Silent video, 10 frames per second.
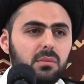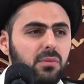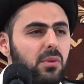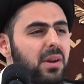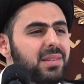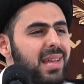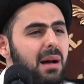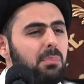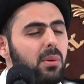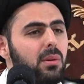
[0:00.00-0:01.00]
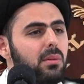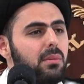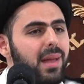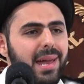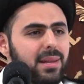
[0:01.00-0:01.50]
For
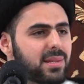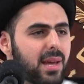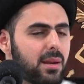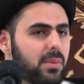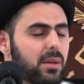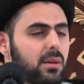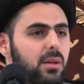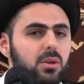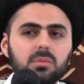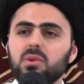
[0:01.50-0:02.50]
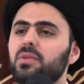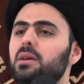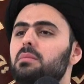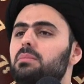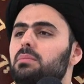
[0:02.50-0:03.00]
example, not a centimeter, you move
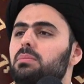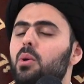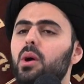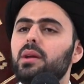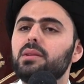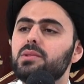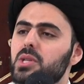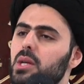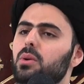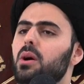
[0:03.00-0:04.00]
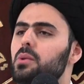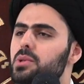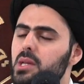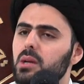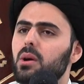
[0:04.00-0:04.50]
it
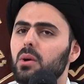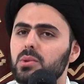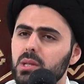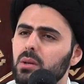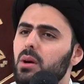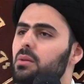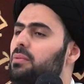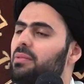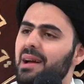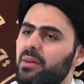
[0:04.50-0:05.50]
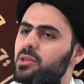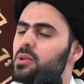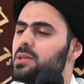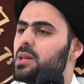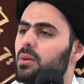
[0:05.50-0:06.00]
0.000
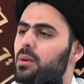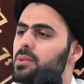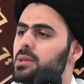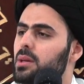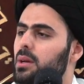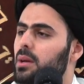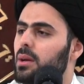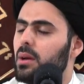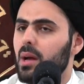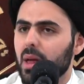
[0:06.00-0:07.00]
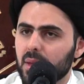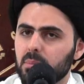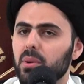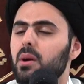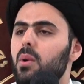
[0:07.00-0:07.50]
500 zeros and
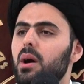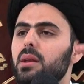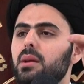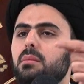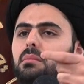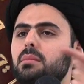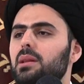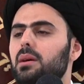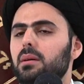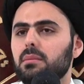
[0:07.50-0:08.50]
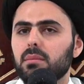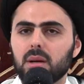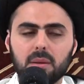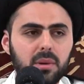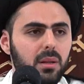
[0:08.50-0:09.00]
then put a 1
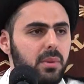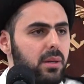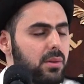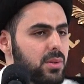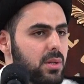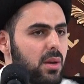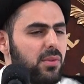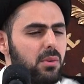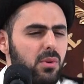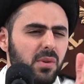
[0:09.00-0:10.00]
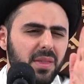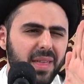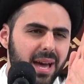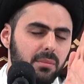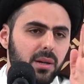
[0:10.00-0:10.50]
millimeters. If you move it
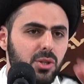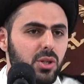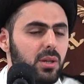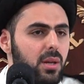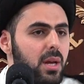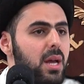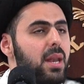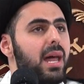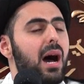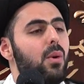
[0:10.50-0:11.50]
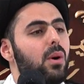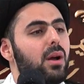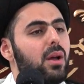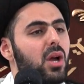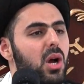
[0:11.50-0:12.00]
that much,
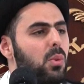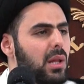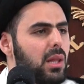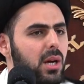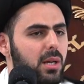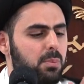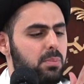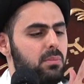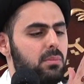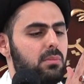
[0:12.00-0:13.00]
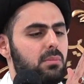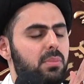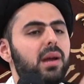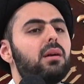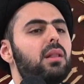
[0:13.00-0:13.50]
now it will look
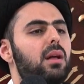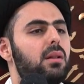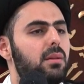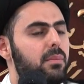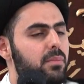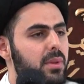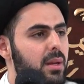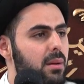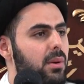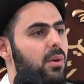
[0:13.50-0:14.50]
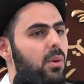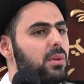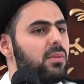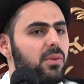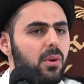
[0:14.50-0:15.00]
parallel, but
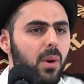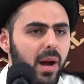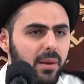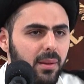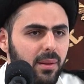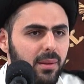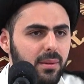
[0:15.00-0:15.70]
only for a while.